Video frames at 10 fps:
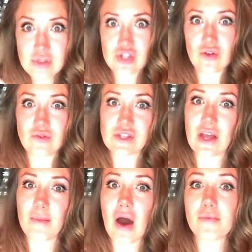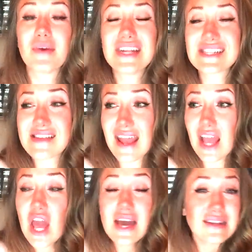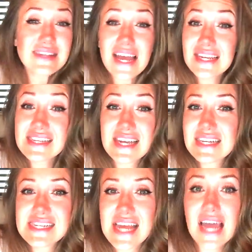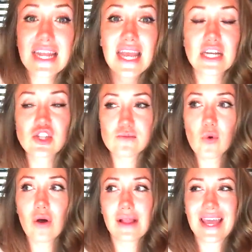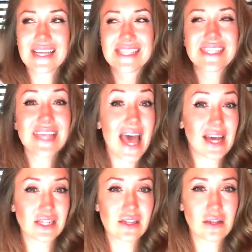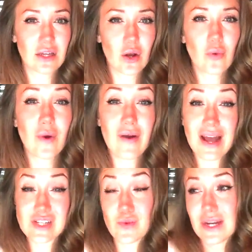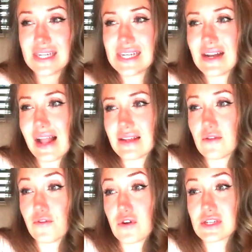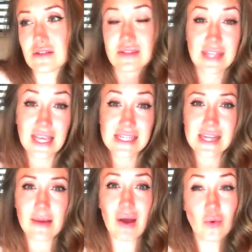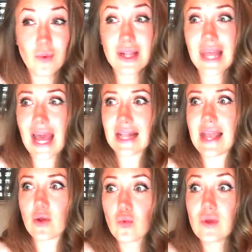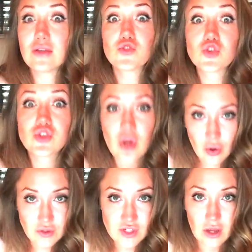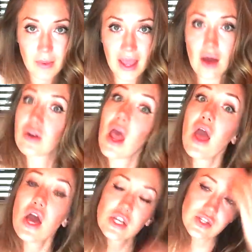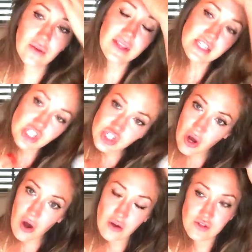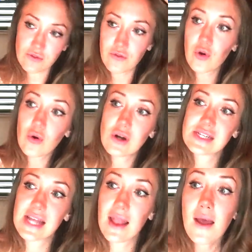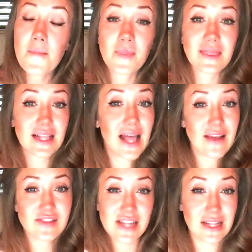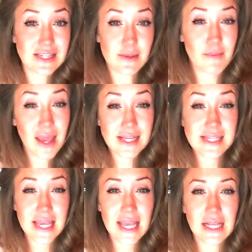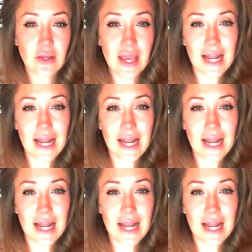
stones come out, but it's like tiny, tiny, tiny, and it's more like a sand, you know? Whereas when I did it like the first or second time, I really had like real stones coming out. So this shows, of course, that the lifestyle is amazing. You